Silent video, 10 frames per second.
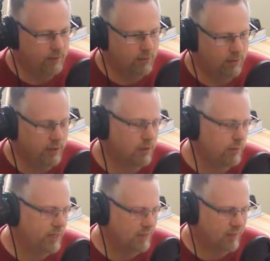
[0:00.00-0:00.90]
So Visual
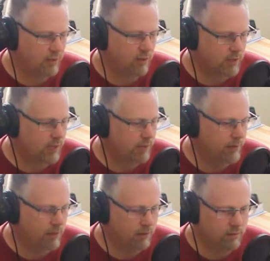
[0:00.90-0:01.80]
Basic, of course, came
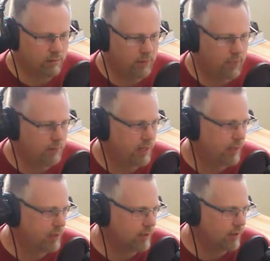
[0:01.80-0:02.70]
out many, many
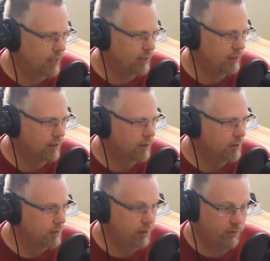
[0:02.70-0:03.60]
years later.
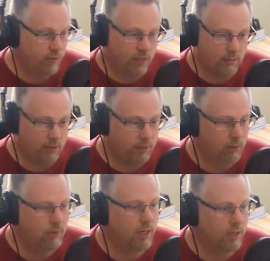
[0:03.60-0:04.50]
Before that, people
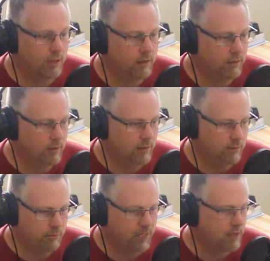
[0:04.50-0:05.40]
were writing
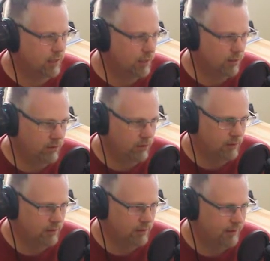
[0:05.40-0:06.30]
basic code,
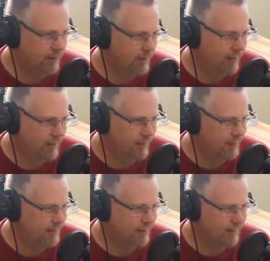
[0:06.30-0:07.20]
and